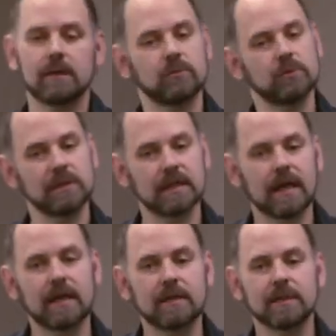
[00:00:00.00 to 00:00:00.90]
it'll ruin the
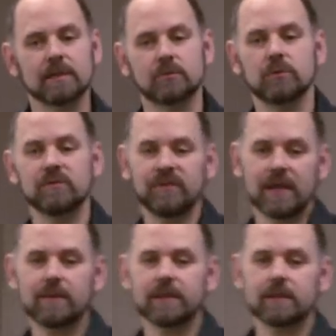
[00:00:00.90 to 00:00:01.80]
economy, it'll ruin the
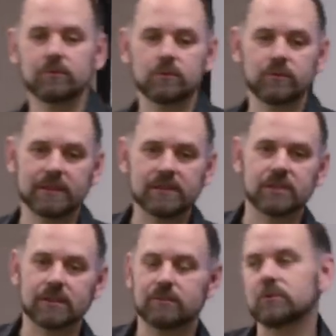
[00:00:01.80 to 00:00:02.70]
family, it'll ruin
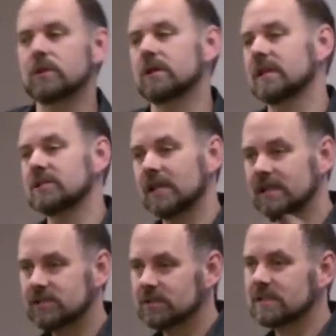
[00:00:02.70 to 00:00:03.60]
religion, it'll ruin our
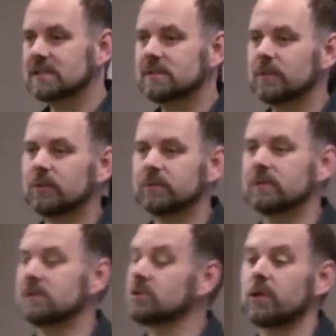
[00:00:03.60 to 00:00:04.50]
educational system, it will
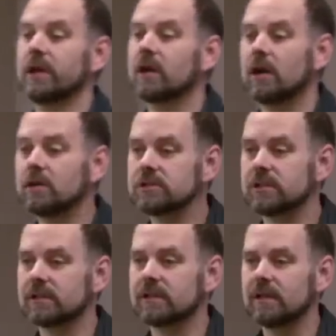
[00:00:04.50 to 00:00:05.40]
destroy our
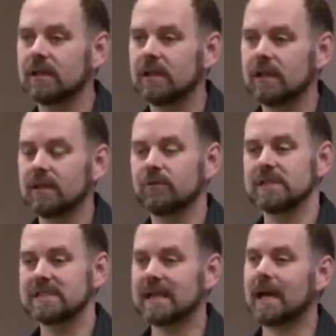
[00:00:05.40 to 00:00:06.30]
culture if
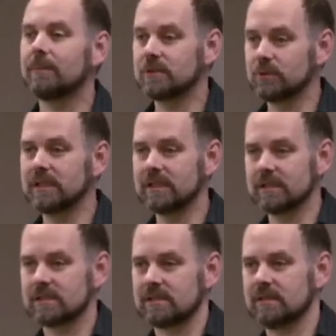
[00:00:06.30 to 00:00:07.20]
we stop doing
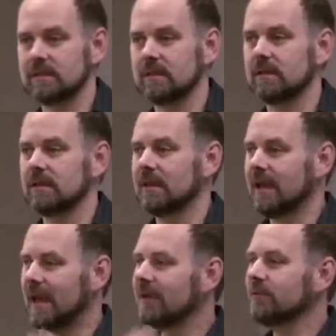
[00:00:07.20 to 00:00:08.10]
this.
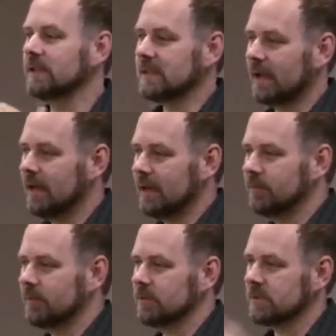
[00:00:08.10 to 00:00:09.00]
Every
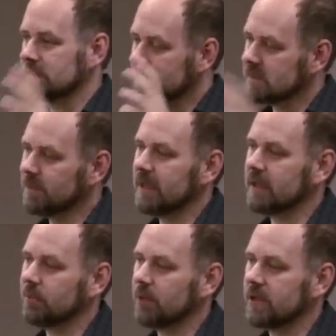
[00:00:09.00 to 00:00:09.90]
time there's a
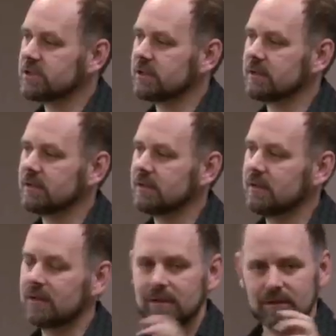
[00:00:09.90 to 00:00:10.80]
systematic oppression,
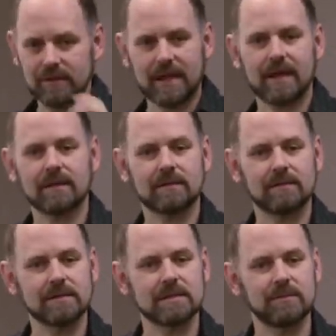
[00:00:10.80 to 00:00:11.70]
that
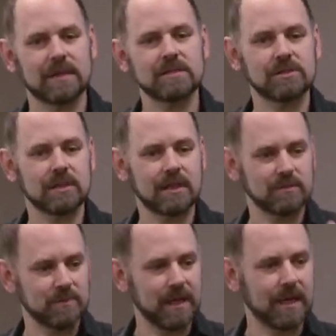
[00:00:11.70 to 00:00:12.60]
is the message that
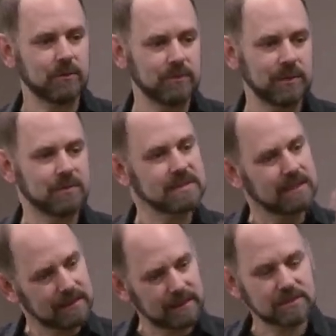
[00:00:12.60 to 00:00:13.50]
comes back when people
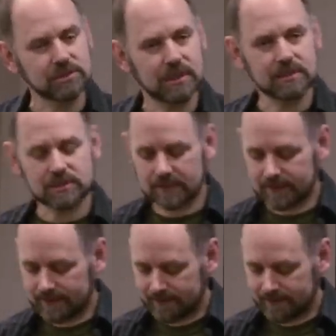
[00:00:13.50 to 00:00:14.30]
say, let's change it.